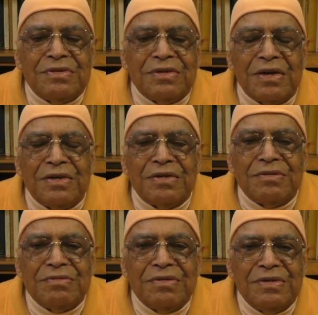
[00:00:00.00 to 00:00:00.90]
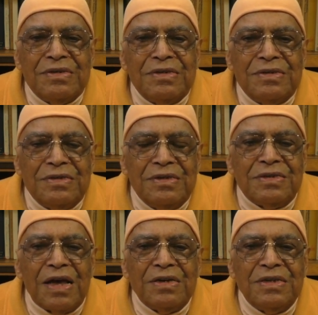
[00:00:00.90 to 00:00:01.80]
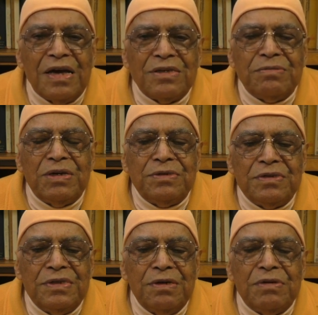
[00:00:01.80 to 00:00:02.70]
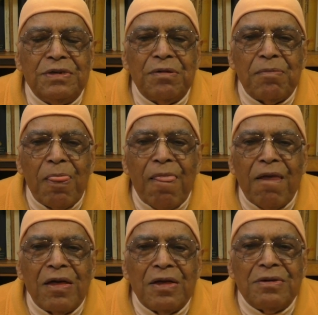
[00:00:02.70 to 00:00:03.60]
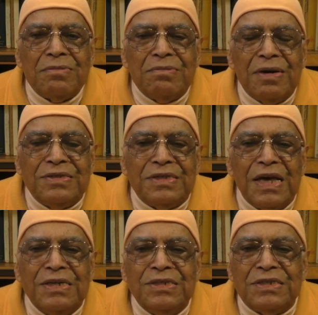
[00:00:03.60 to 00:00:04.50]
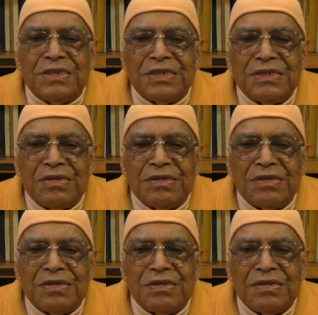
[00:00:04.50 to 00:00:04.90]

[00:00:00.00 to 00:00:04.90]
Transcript: And this idea has been given by saints,